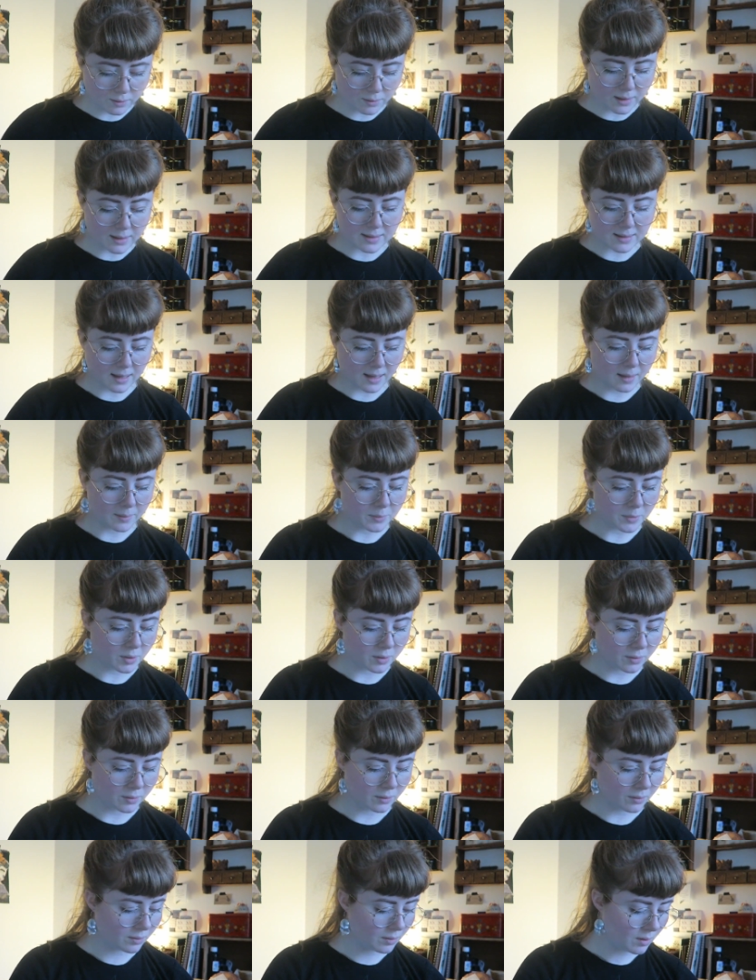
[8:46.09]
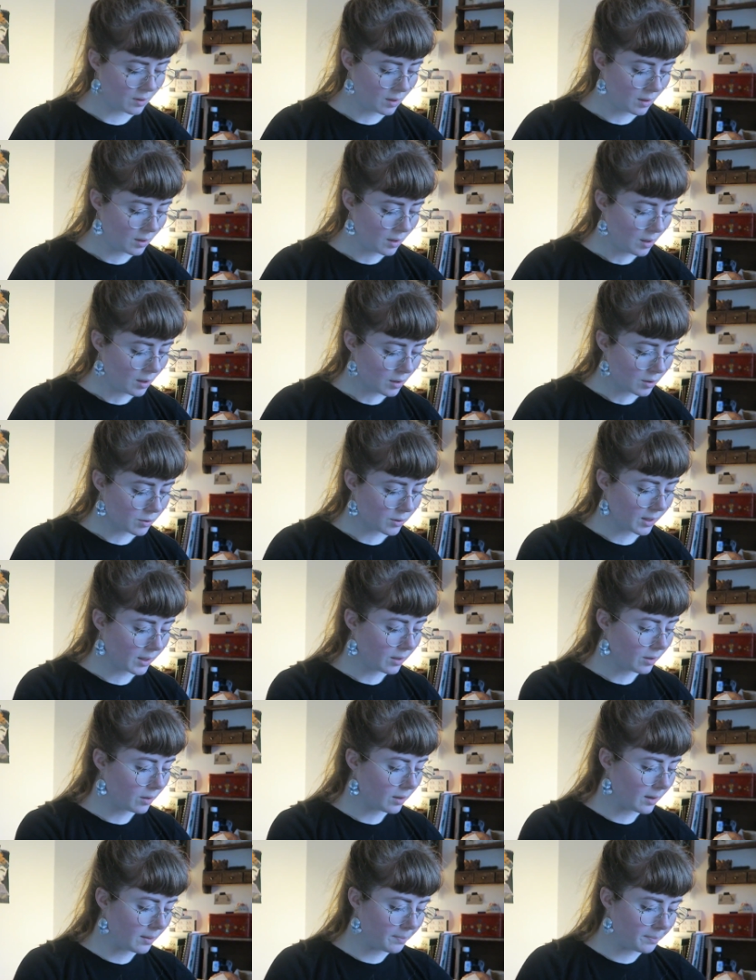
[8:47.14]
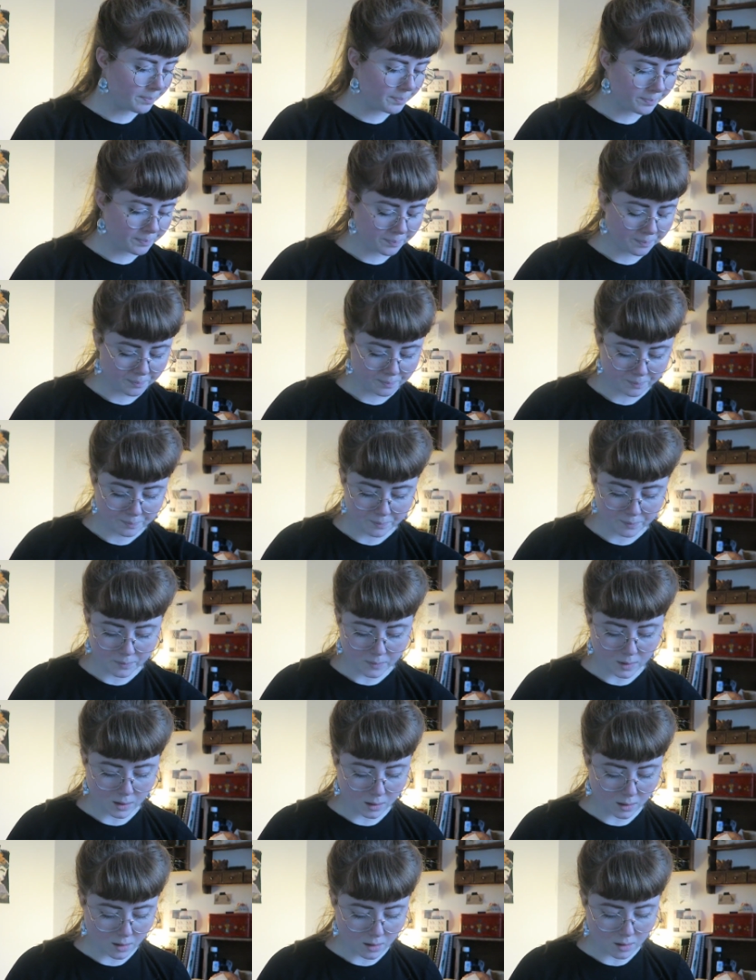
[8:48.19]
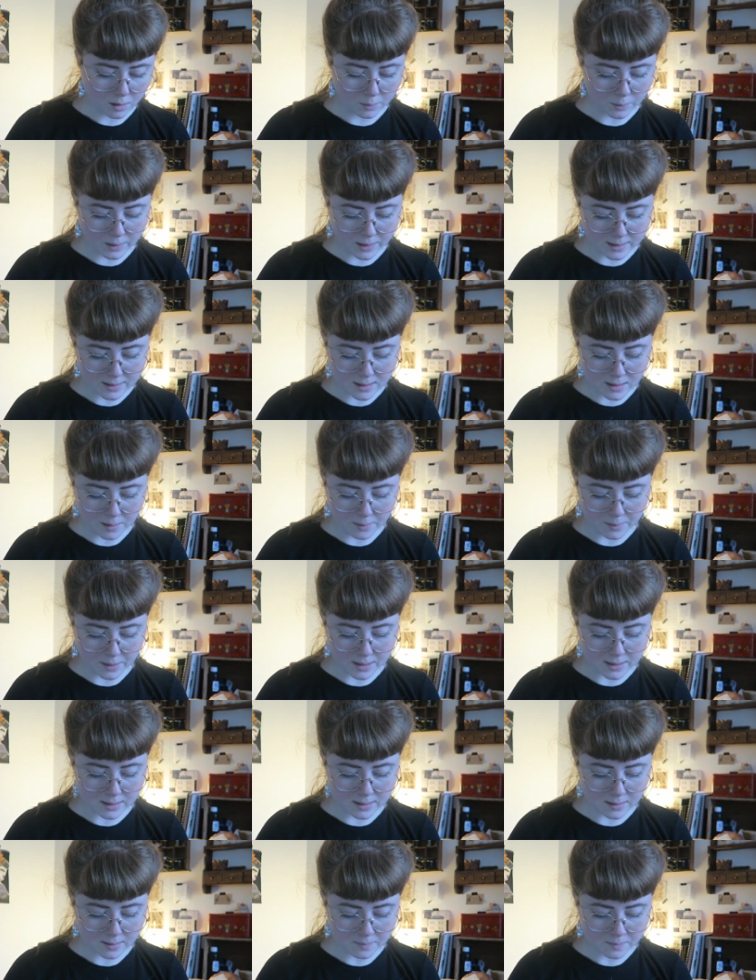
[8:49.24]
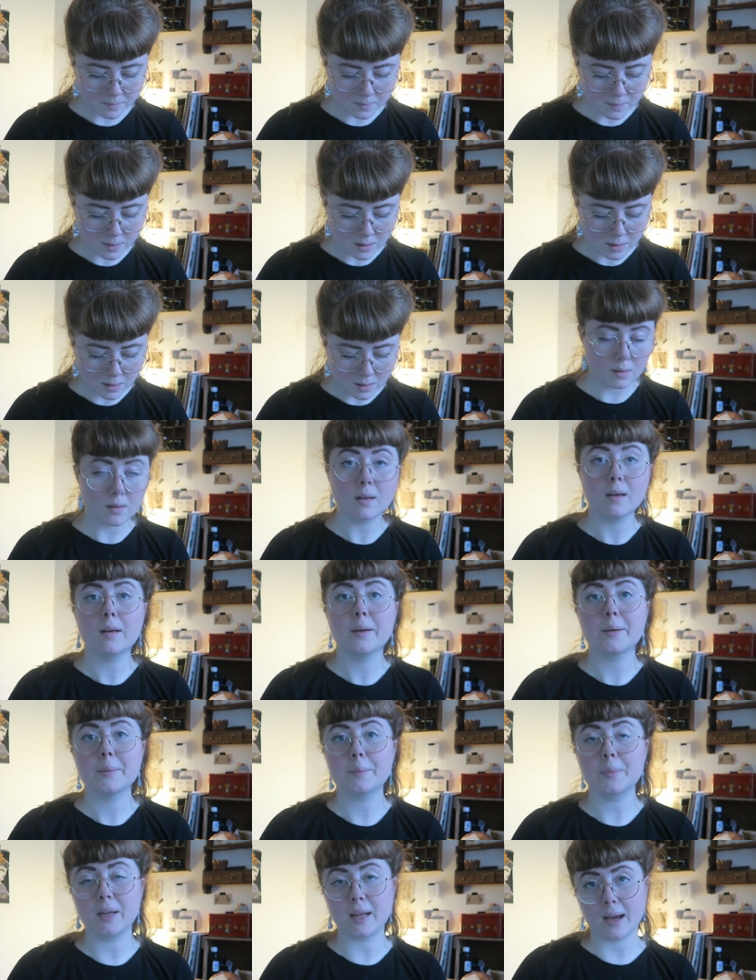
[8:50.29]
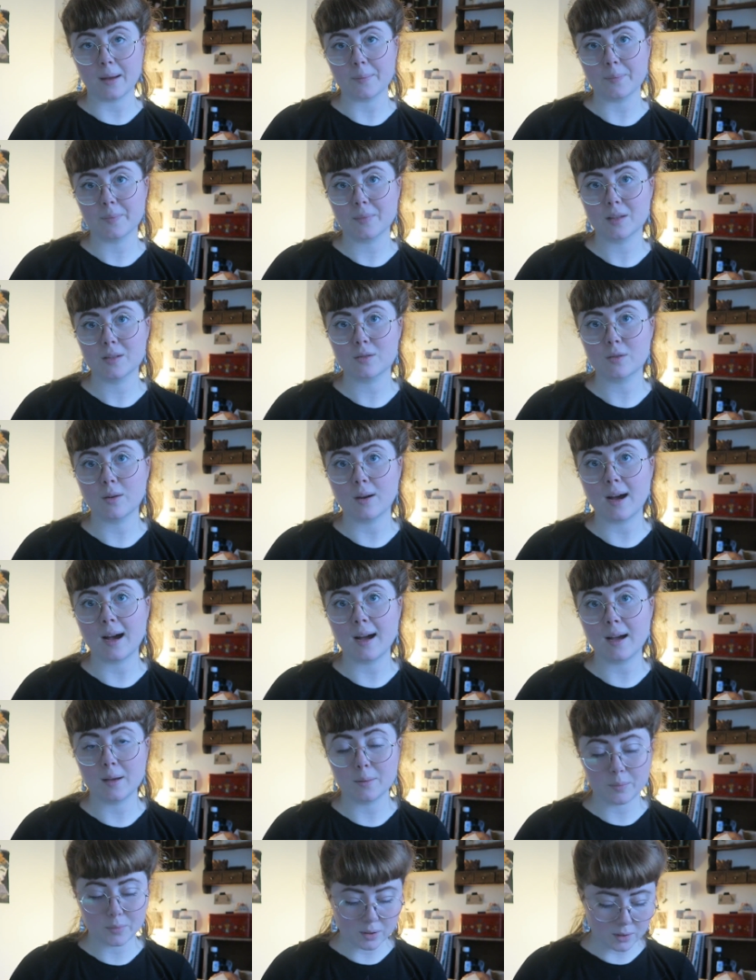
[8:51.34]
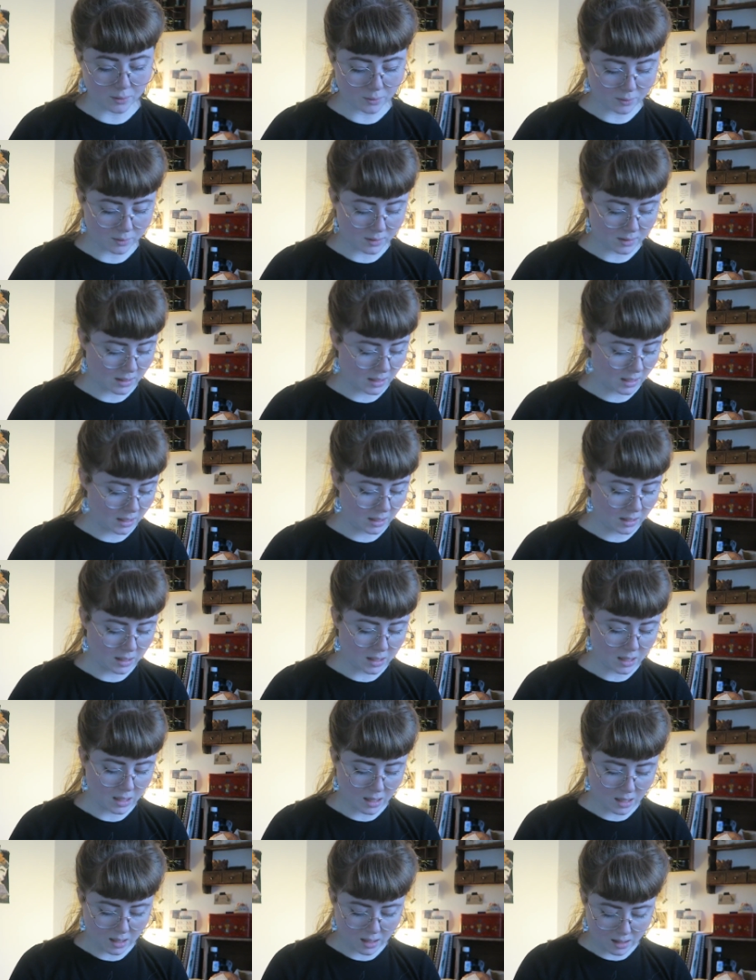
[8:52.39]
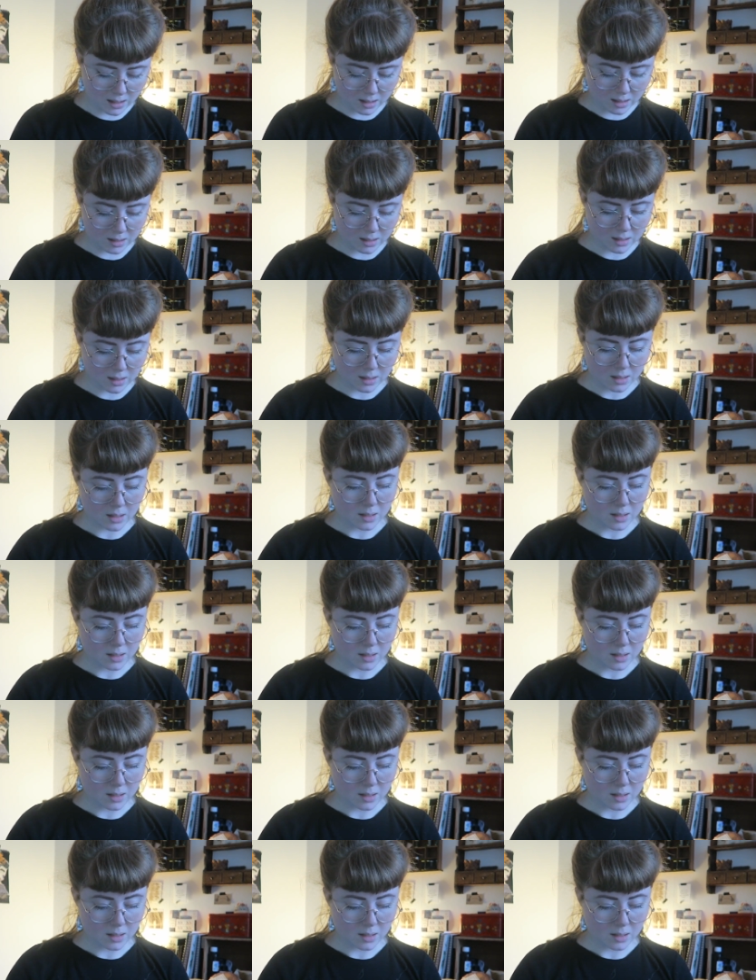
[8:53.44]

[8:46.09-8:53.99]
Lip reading: great time to try it on him when I see him next. But yeah, so I'm using a